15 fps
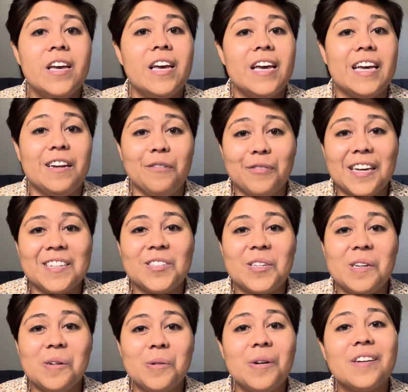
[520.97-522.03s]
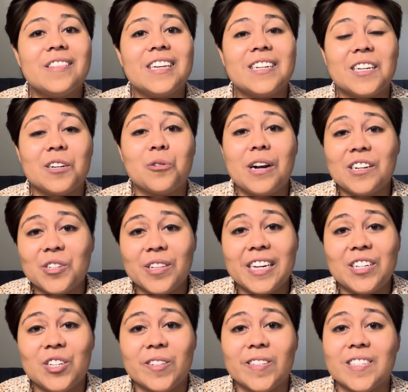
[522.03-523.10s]
And if that's you, then
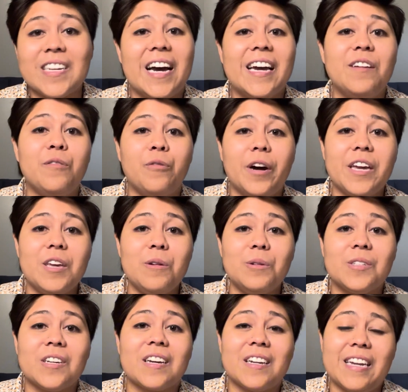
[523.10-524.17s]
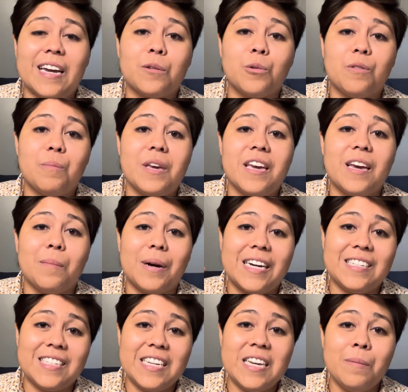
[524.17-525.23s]
congratulations. I invite you to connect with me and my
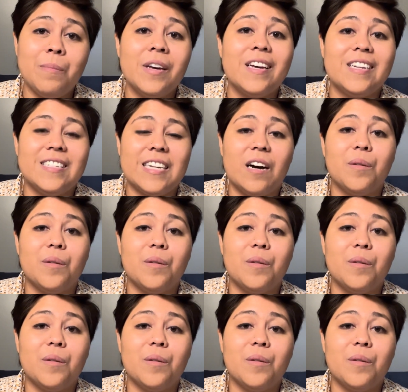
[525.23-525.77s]
team down